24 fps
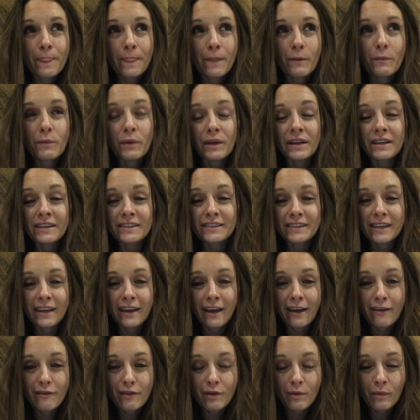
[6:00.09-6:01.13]
witnessing
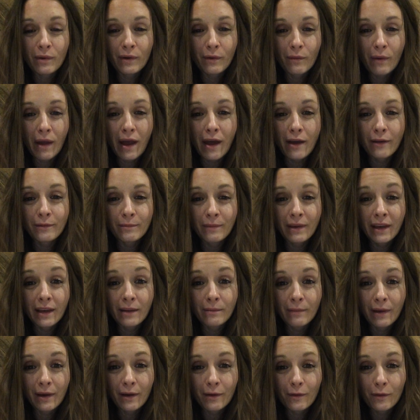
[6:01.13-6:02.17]
everyone around me and
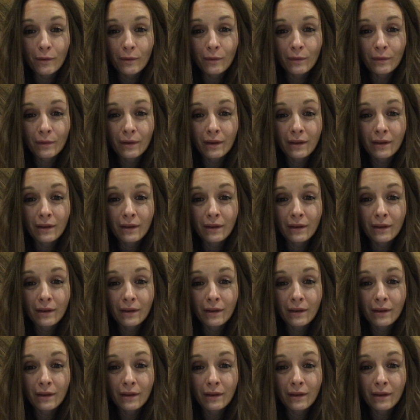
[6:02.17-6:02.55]
my own